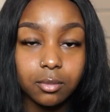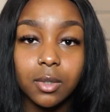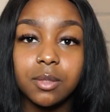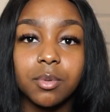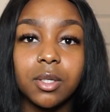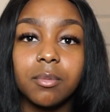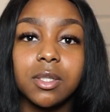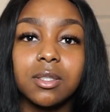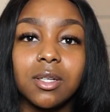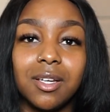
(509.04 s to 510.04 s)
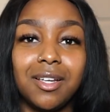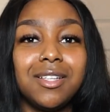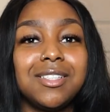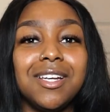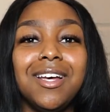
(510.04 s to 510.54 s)
that's pretty much
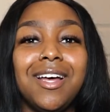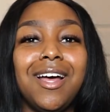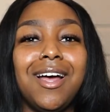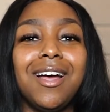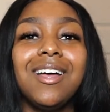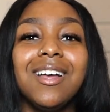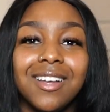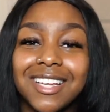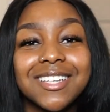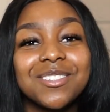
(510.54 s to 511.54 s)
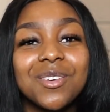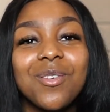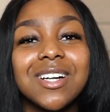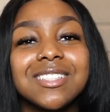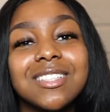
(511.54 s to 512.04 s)
it. Thanks for
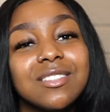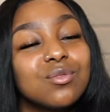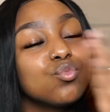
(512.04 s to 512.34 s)
watching.